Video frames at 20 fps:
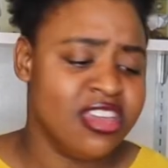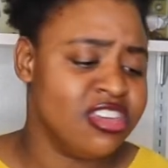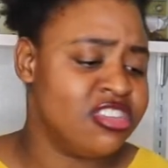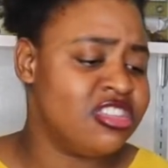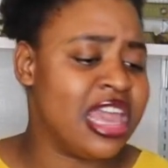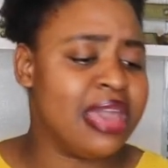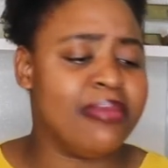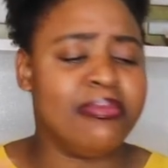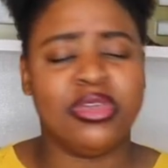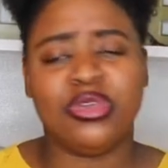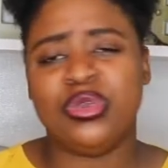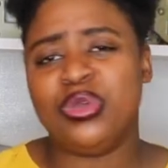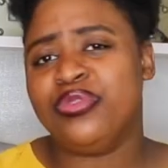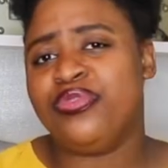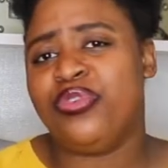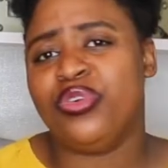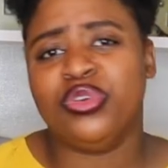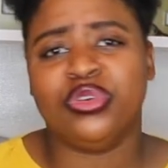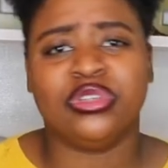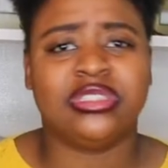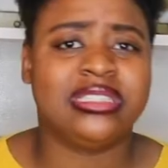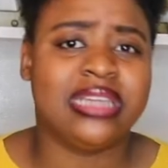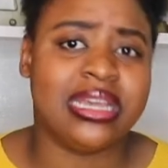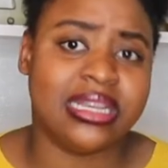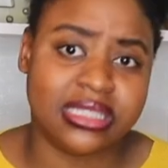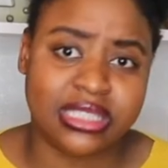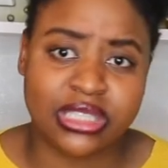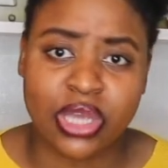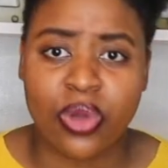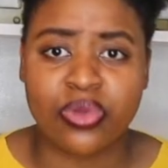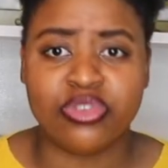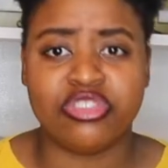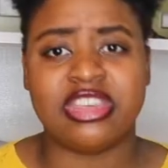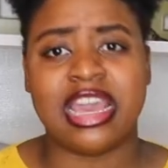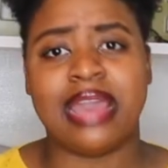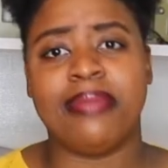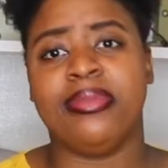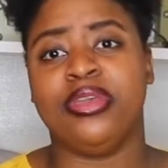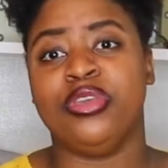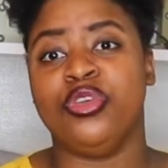shaming you for your skin tone,
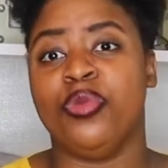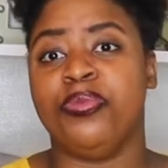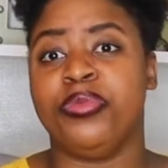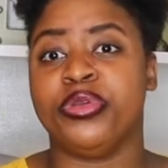shaming you